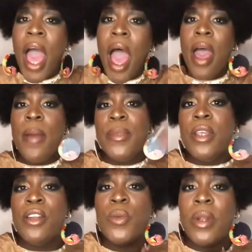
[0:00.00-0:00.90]
So
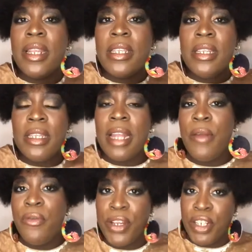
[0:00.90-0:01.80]
I just wanted to just like
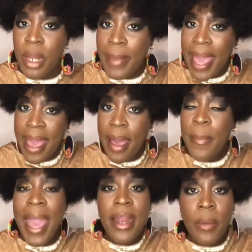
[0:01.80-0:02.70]
freshen up my hair.
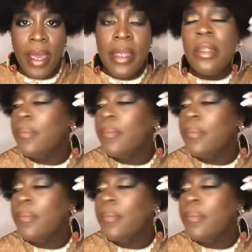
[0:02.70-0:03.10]
But anyways,